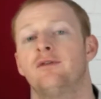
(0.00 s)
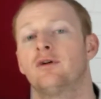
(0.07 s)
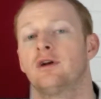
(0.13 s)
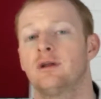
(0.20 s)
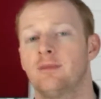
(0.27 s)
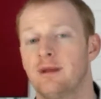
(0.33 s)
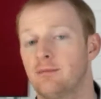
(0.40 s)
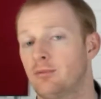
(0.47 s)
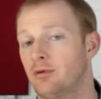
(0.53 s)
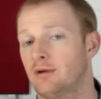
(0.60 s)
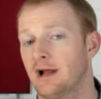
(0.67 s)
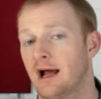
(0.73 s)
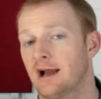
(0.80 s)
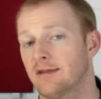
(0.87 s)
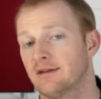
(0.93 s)
already been put
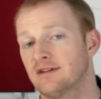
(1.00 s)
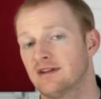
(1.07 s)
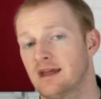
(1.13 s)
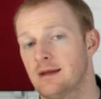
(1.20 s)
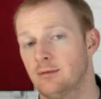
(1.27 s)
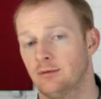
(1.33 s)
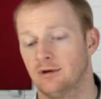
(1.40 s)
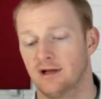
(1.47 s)
out on the table.